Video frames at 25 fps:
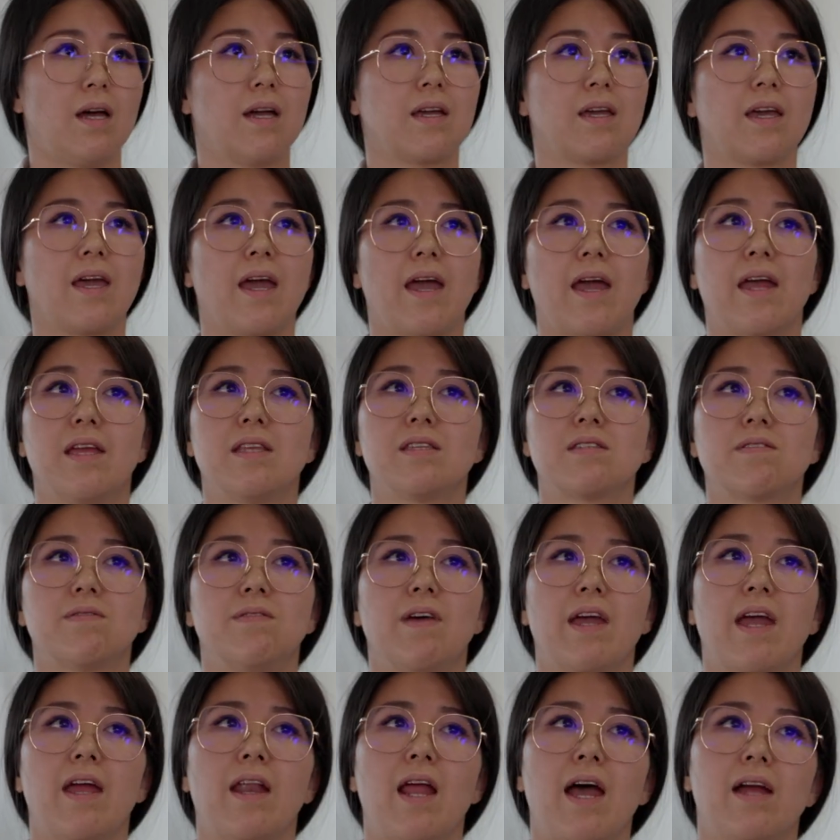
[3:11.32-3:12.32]
Again,
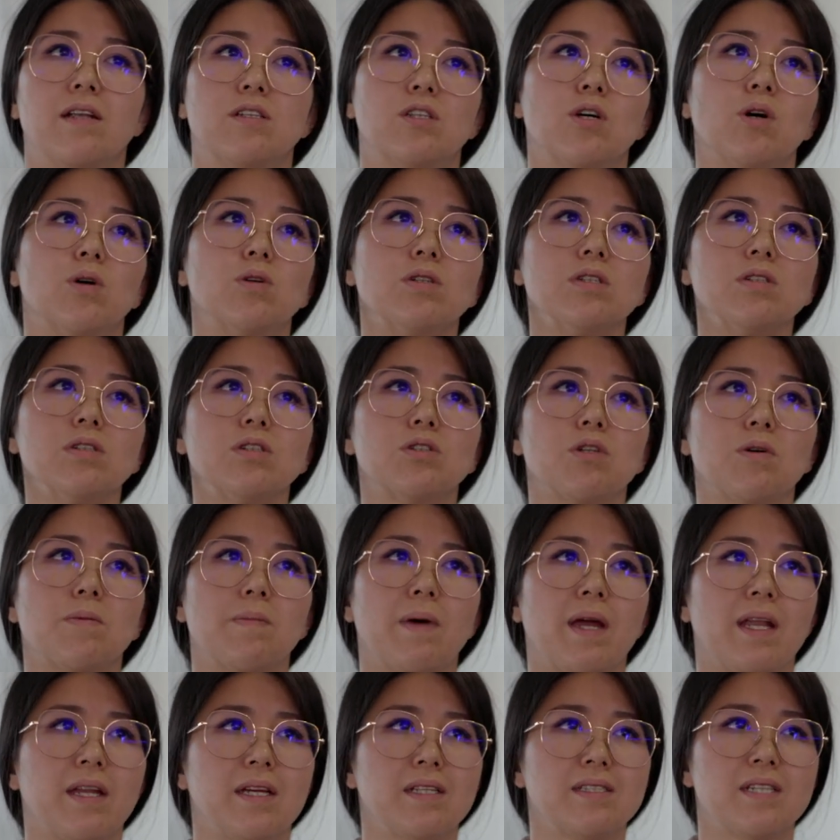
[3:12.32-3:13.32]
Sven, I told you so many